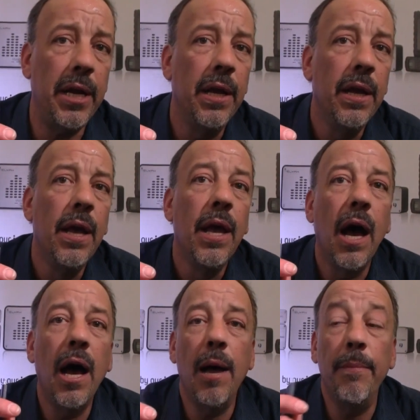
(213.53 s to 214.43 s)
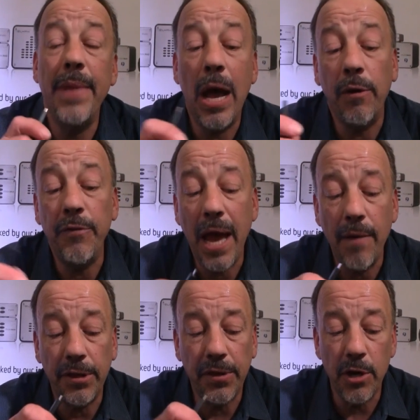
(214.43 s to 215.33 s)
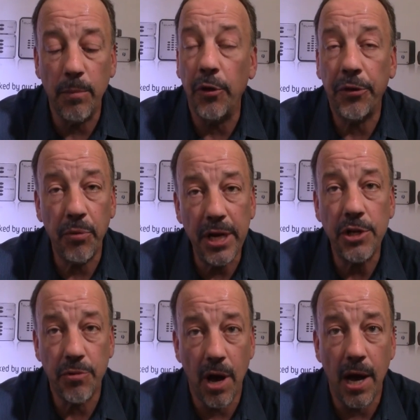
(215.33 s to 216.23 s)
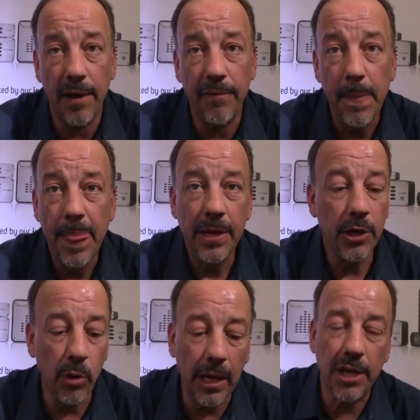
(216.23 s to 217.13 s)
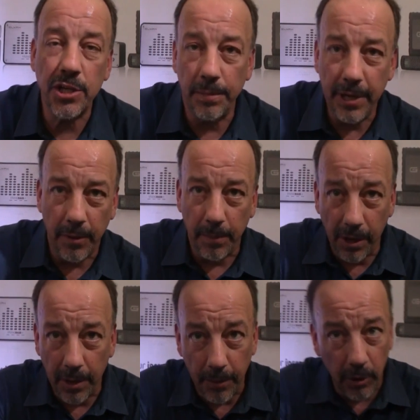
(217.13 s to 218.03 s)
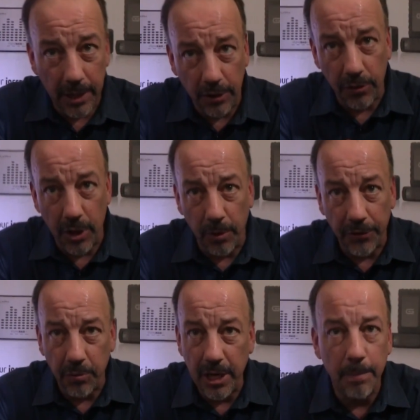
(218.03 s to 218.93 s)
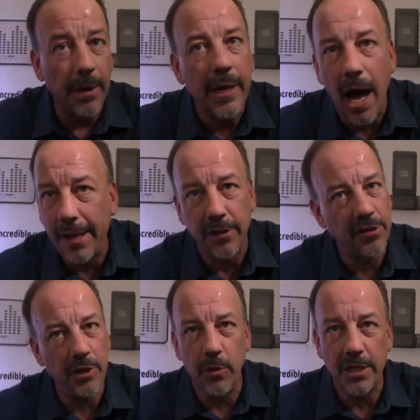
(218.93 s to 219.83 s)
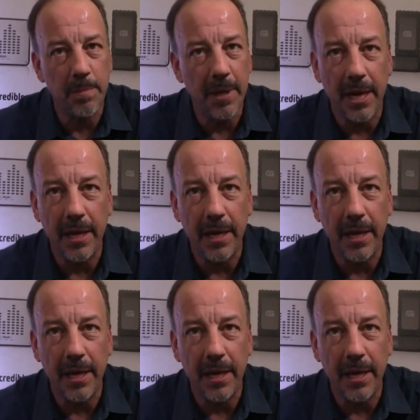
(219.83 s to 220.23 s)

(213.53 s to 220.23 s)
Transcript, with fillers: Now, if you have a Thunderbolt 3 drive, you will actually be able to plug into Thunderbolt 3, but not into USB,